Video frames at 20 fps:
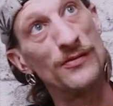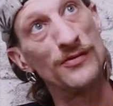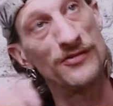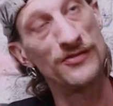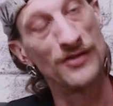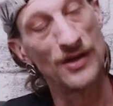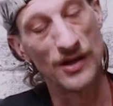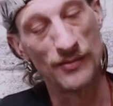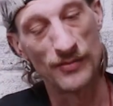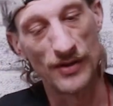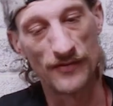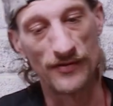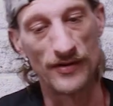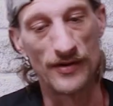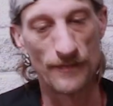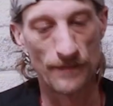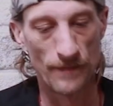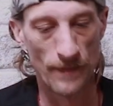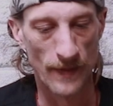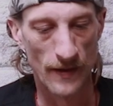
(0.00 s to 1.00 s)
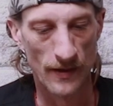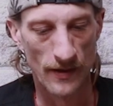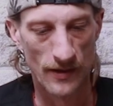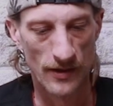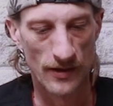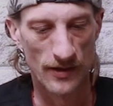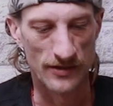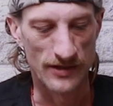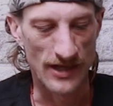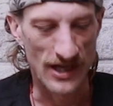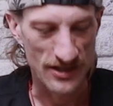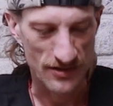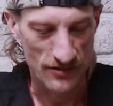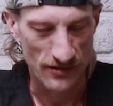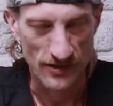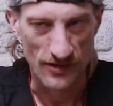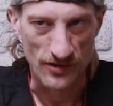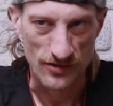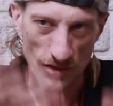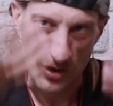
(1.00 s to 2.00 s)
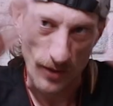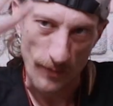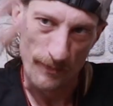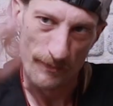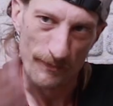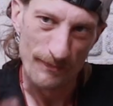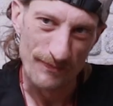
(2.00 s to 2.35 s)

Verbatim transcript: or sun above it naturally the top